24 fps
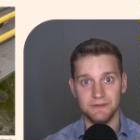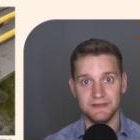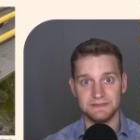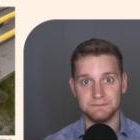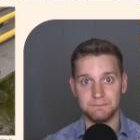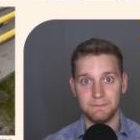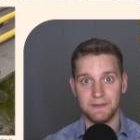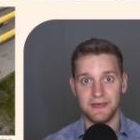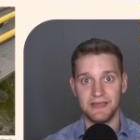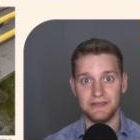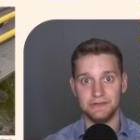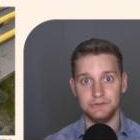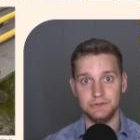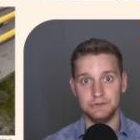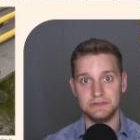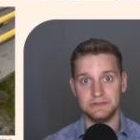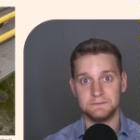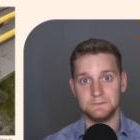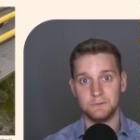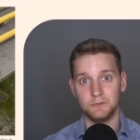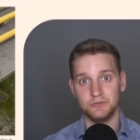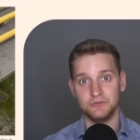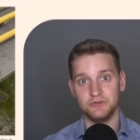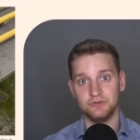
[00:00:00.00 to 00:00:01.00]
It's bad news
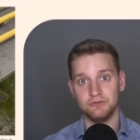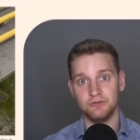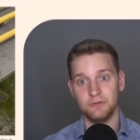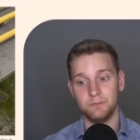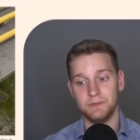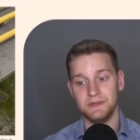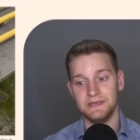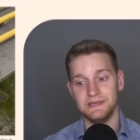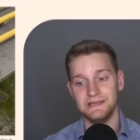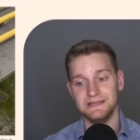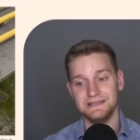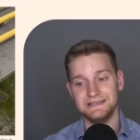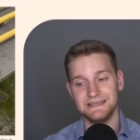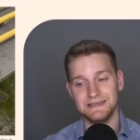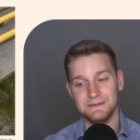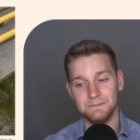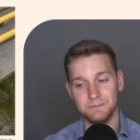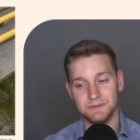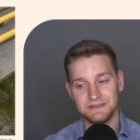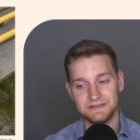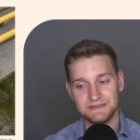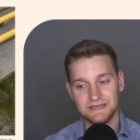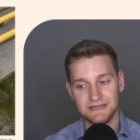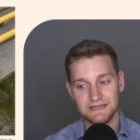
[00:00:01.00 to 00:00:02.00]
for Europeans in
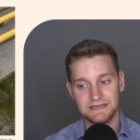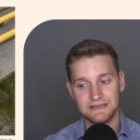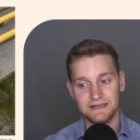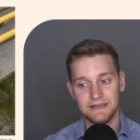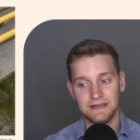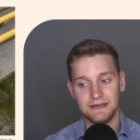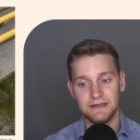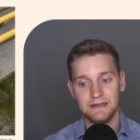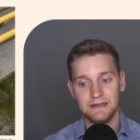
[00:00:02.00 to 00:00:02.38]
particular.